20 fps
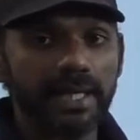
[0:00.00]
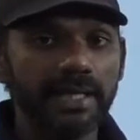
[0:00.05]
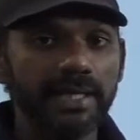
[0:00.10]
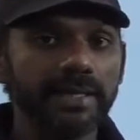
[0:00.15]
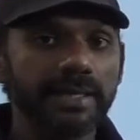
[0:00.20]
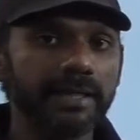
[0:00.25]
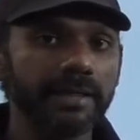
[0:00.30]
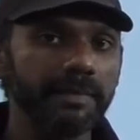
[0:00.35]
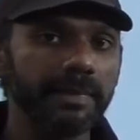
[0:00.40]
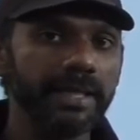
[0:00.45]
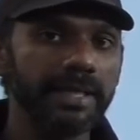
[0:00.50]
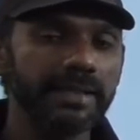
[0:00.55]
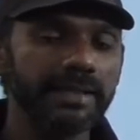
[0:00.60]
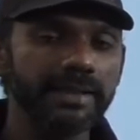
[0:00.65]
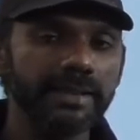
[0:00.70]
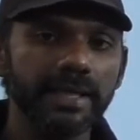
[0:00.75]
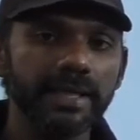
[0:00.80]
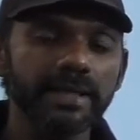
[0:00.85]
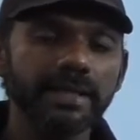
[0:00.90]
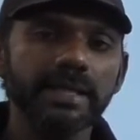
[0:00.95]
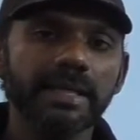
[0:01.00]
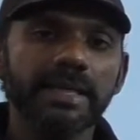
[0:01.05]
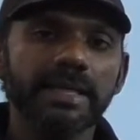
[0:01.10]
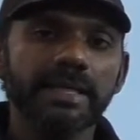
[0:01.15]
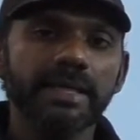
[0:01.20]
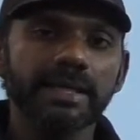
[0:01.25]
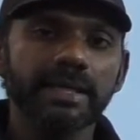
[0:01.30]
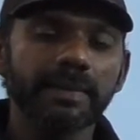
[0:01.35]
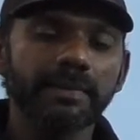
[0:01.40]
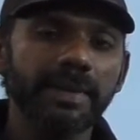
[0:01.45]
and remain there.
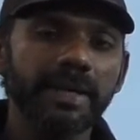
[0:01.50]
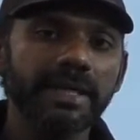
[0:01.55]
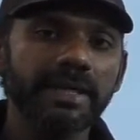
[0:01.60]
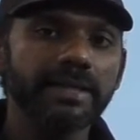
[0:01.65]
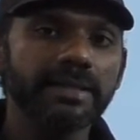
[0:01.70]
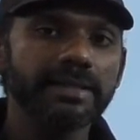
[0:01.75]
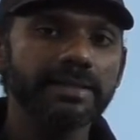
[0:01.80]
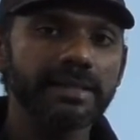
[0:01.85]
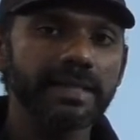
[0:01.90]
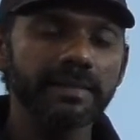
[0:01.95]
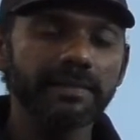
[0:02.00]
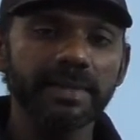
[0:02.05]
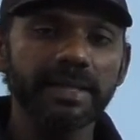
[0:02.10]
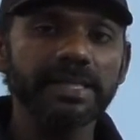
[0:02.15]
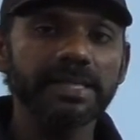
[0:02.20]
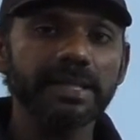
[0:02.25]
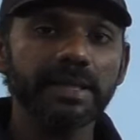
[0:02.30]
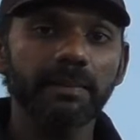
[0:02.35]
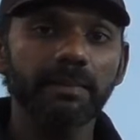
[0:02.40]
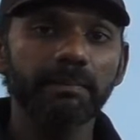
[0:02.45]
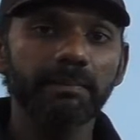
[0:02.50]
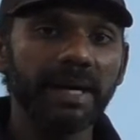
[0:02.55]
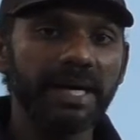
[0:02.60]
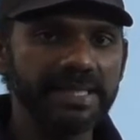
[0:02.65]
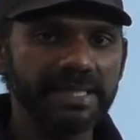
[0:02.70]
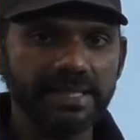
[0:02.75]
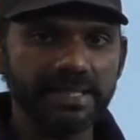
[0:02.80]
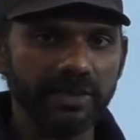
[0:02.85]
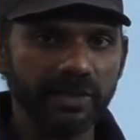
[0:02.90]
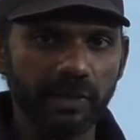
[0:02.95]
Remain is the same as
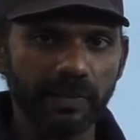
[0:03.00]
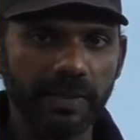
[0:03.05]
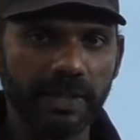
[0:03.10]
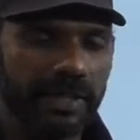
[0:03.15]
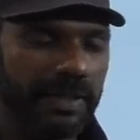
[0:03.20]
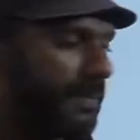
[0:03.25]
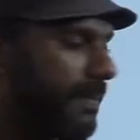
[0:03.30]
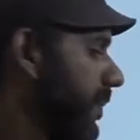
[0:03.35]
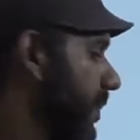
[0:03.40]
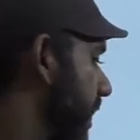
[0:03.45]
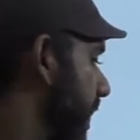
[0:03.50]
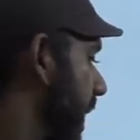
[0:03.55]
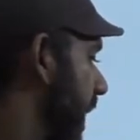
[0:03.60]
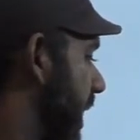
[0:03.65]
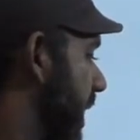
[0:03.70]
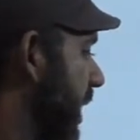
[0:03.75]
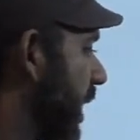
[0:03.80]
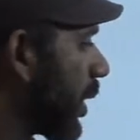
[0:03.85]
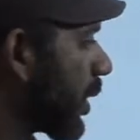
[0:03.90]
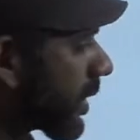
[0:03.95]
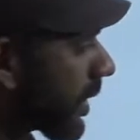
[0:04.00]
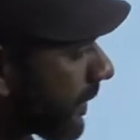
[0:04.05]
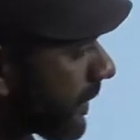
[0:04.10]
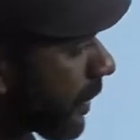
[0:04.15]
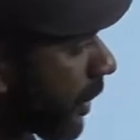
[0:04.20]
must remain. Now come